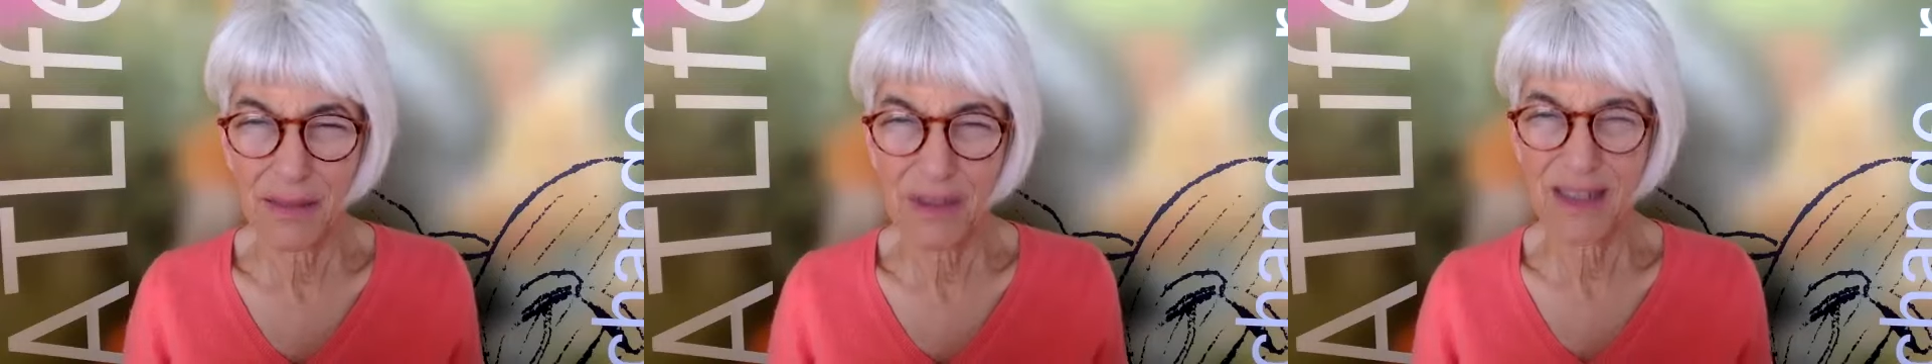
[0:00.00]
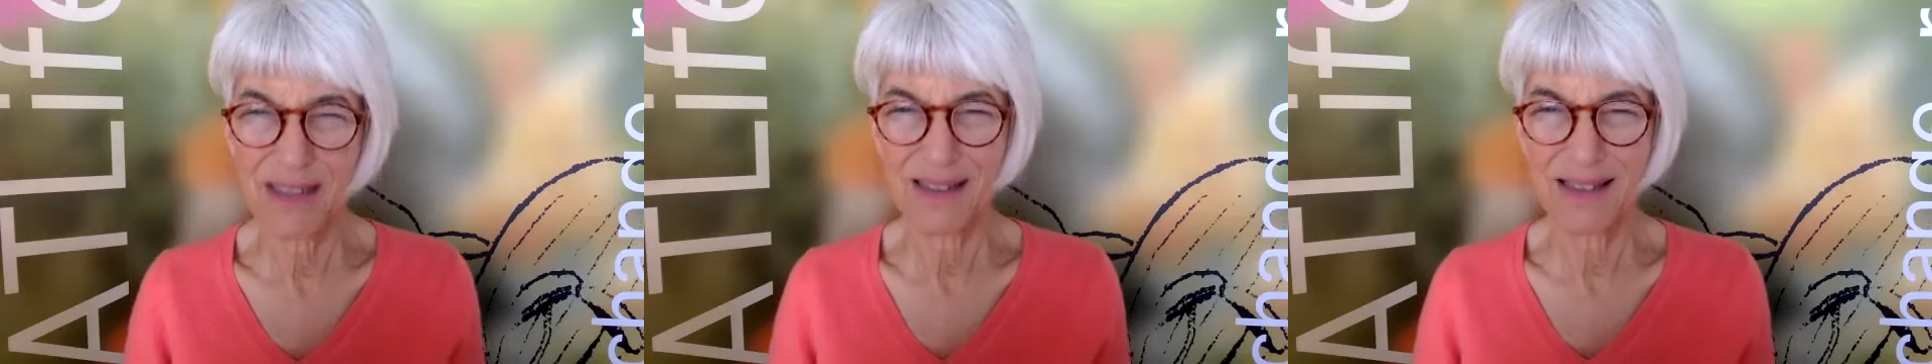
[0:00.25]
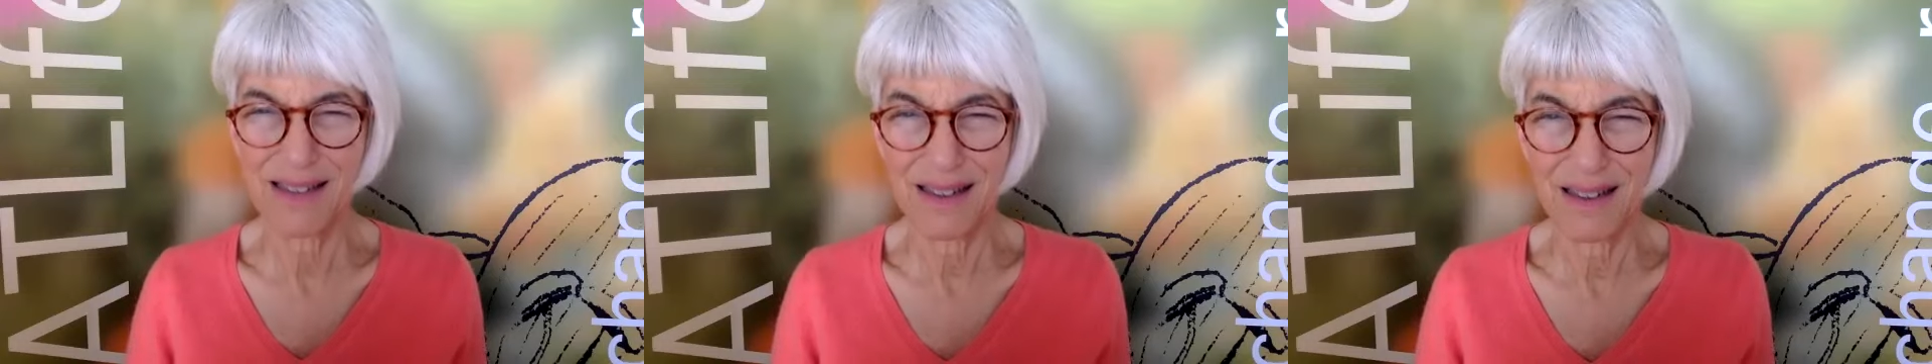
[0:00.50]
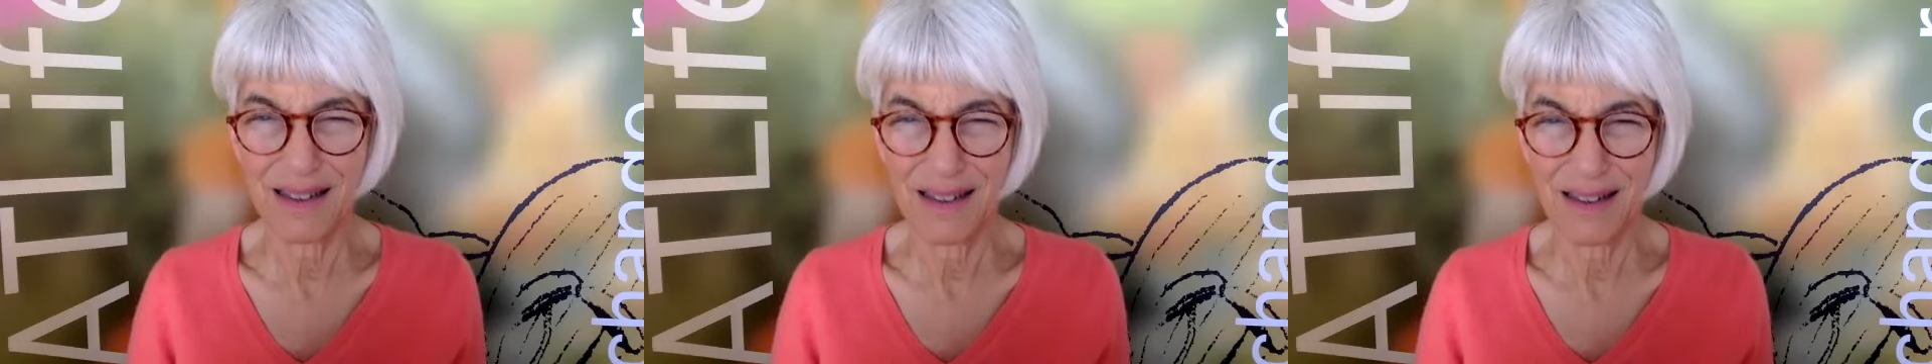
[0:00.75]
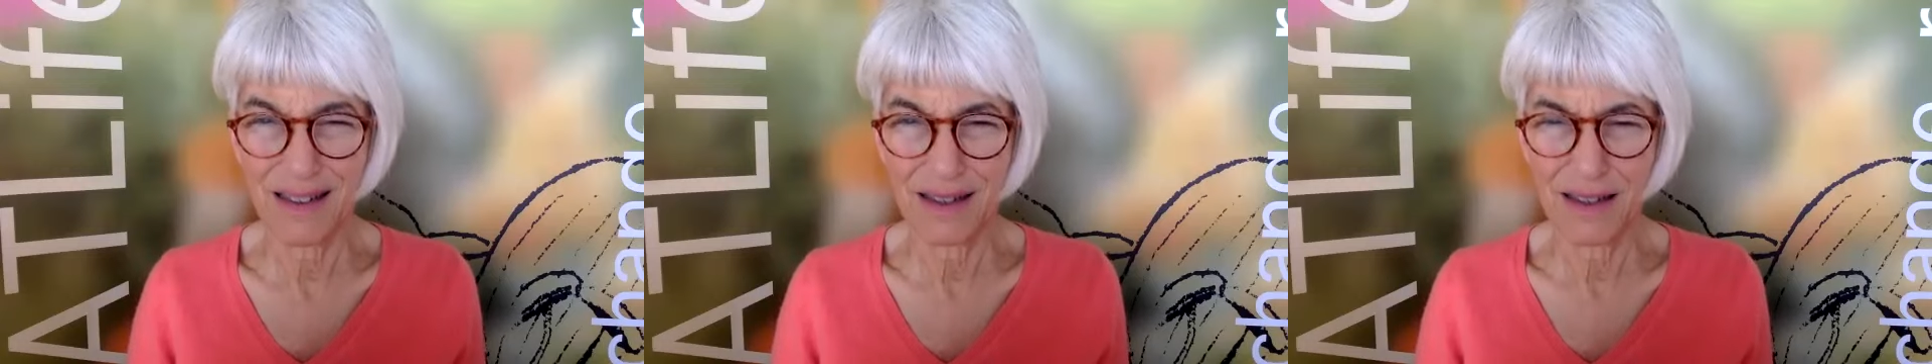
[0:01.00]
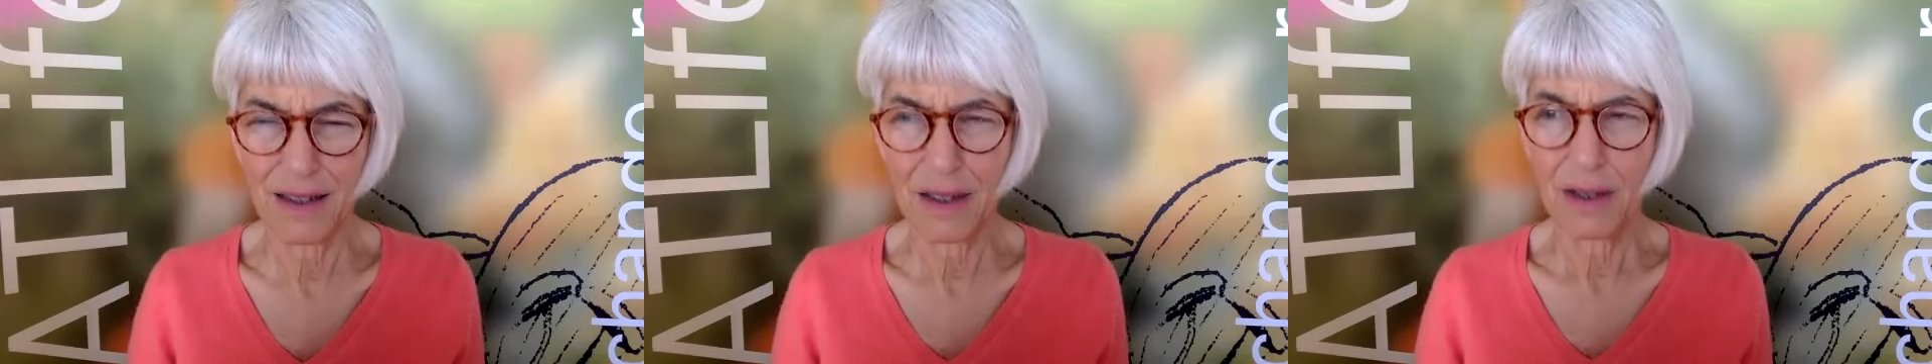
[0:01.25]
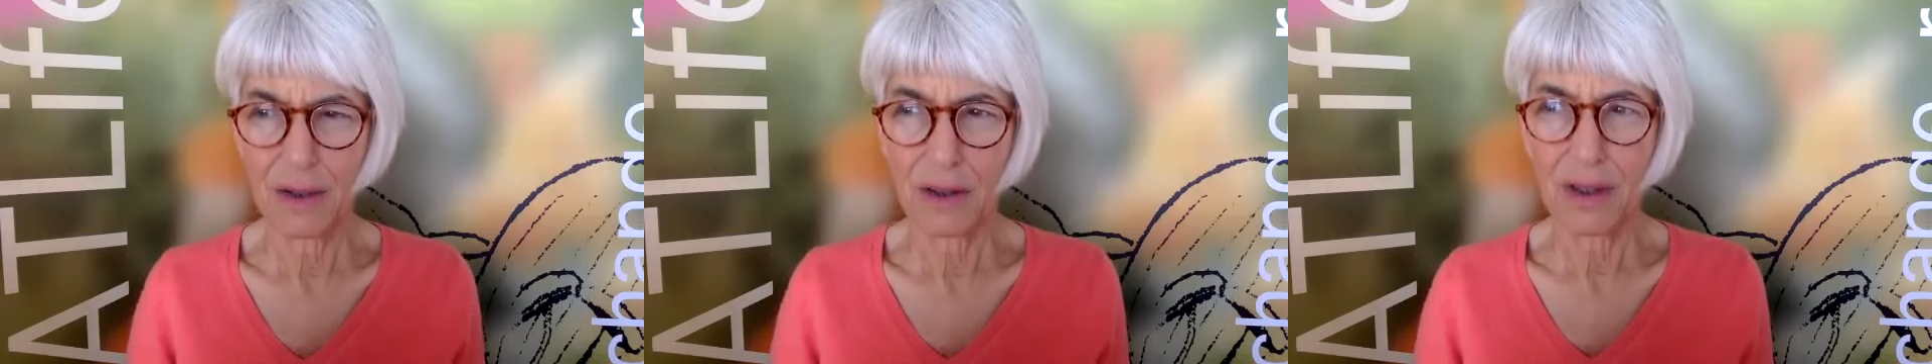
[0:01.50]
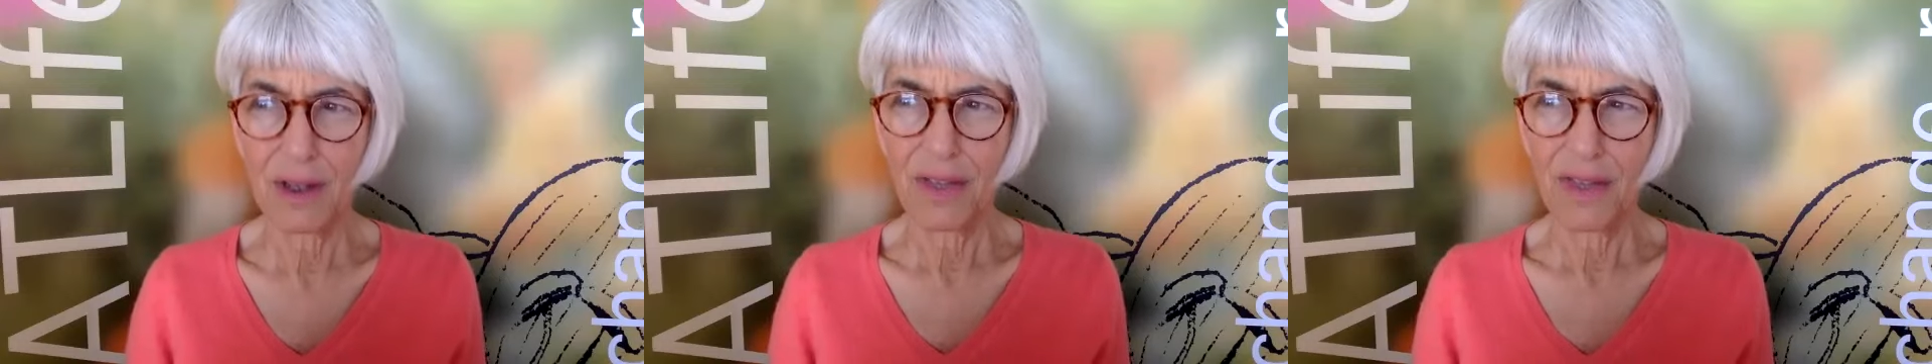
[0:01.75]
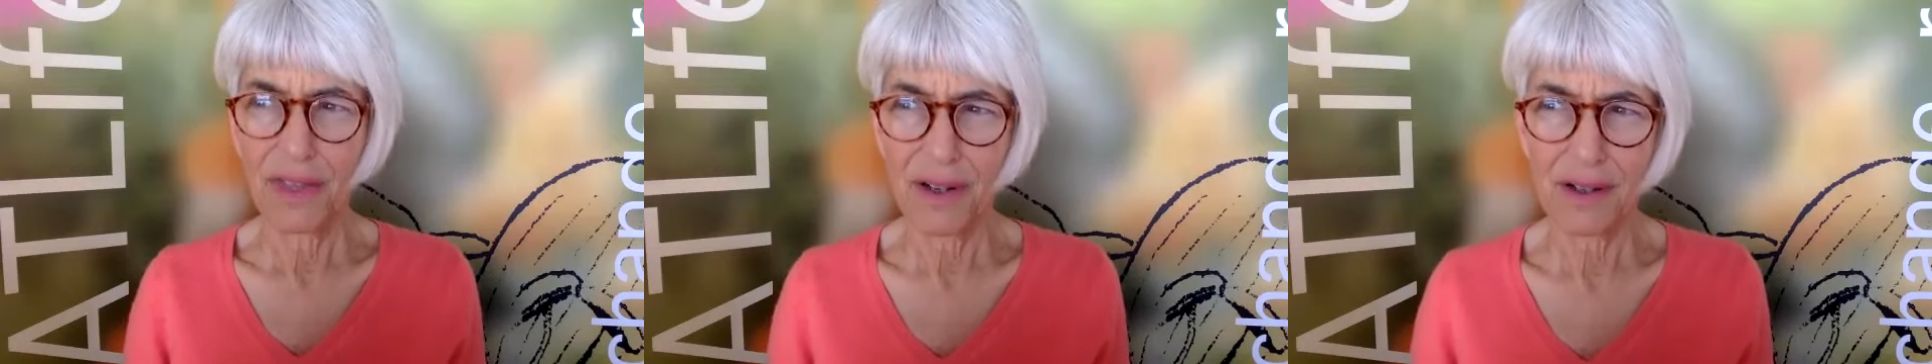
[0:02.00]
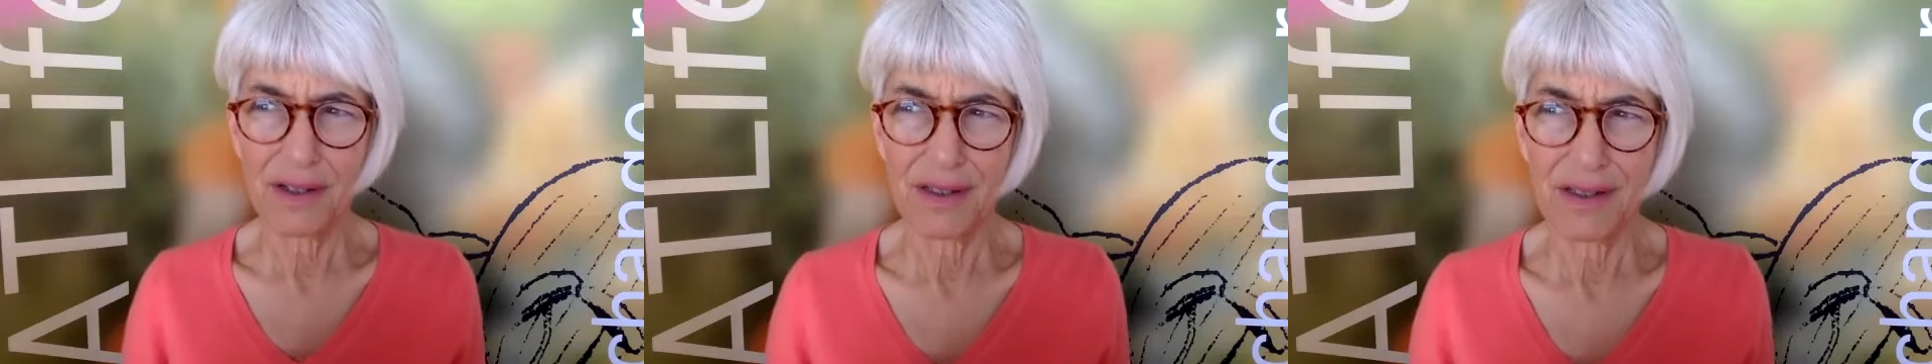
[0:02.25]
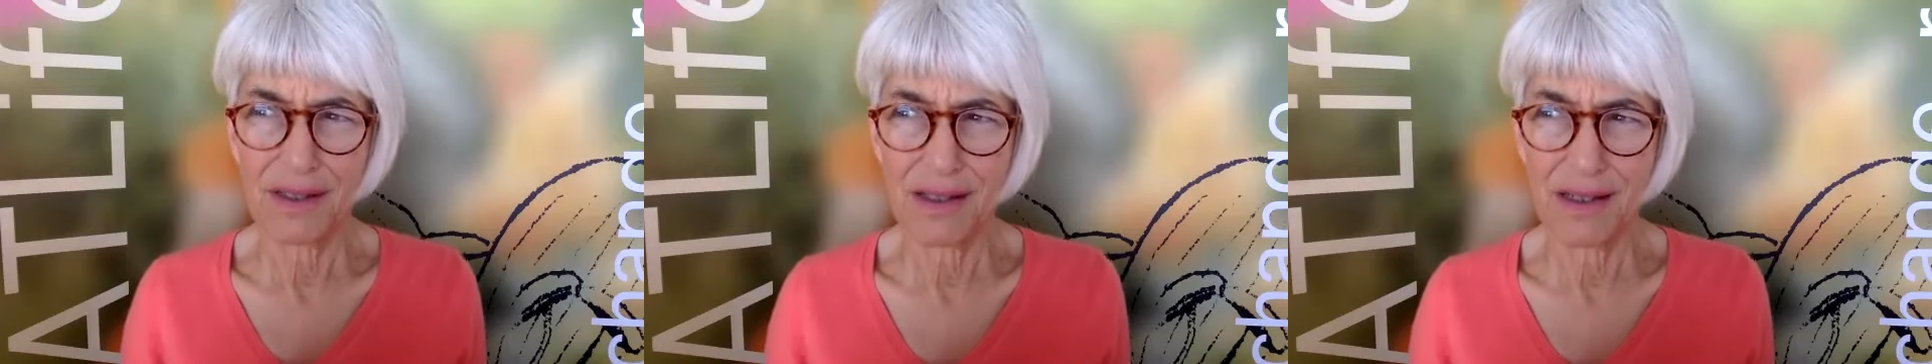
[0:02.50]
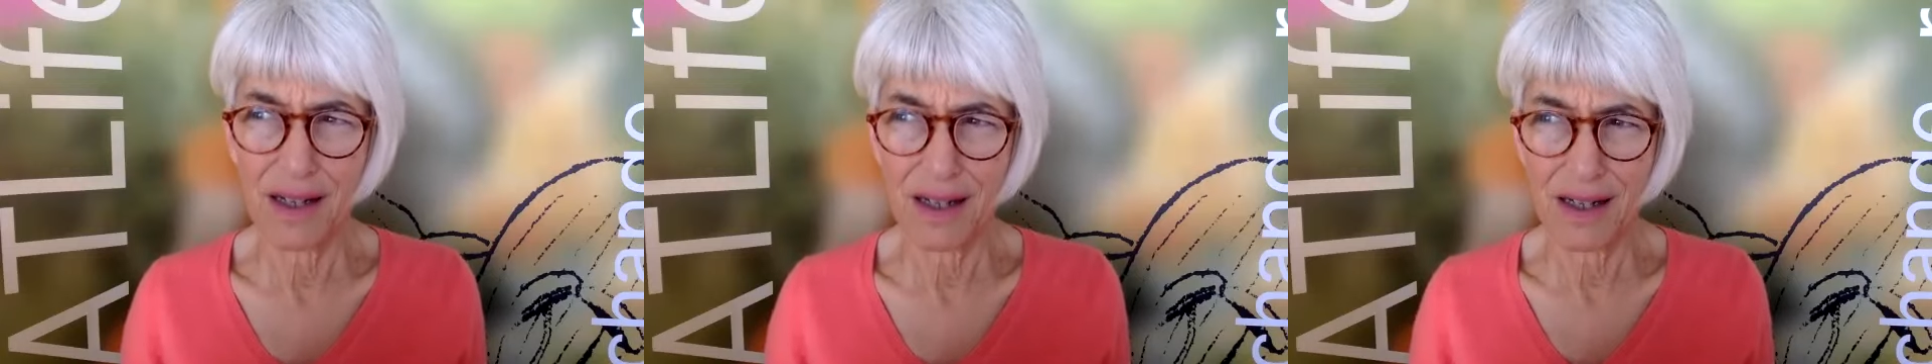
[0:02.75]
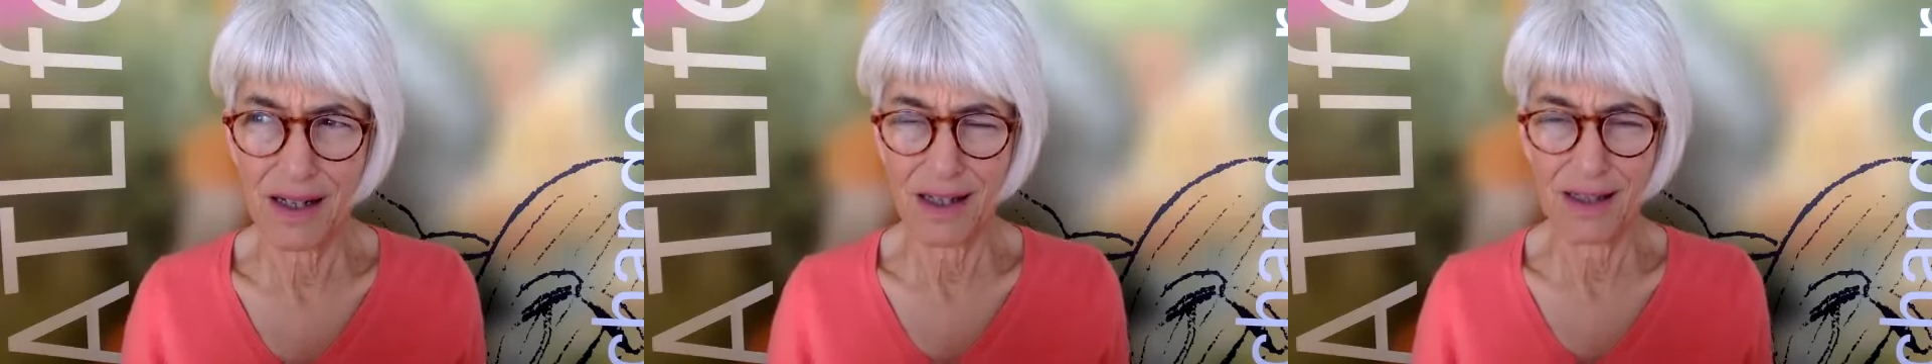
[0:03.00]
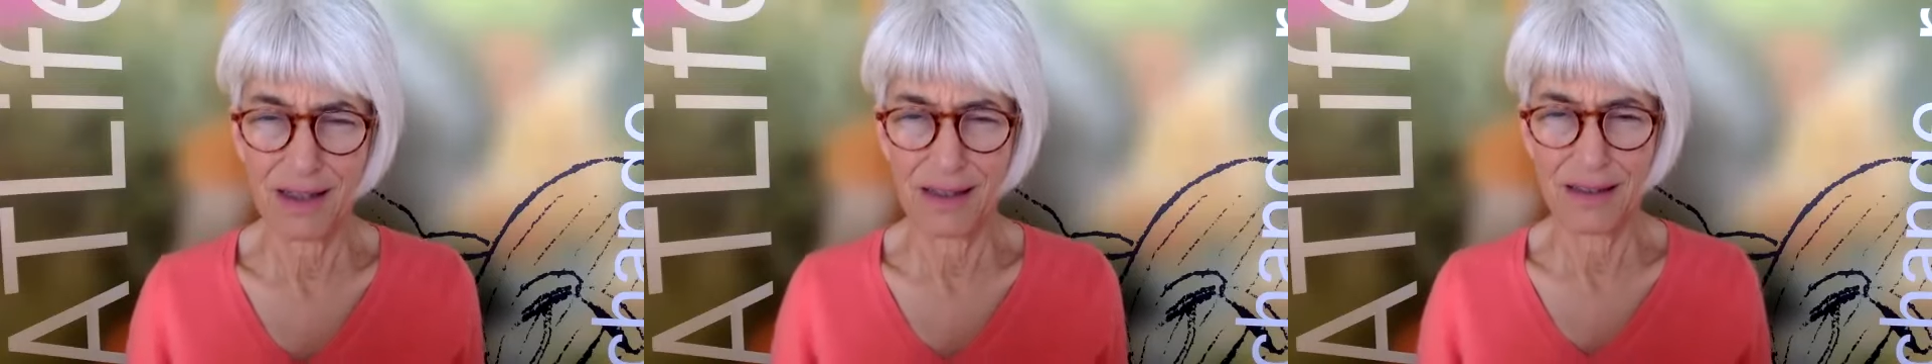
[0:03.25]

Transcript: I'm gonna die, or they're gonna die,